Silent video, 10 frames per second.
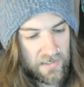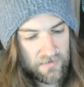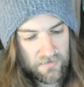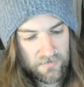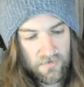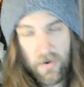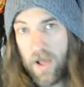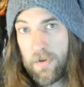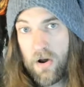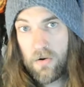England called
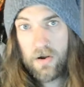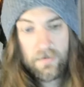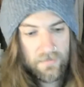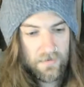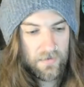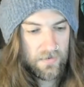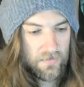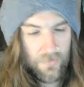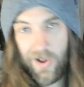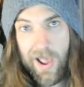Hammer Horror,
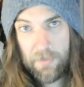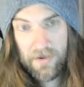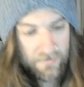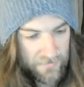or Hammer.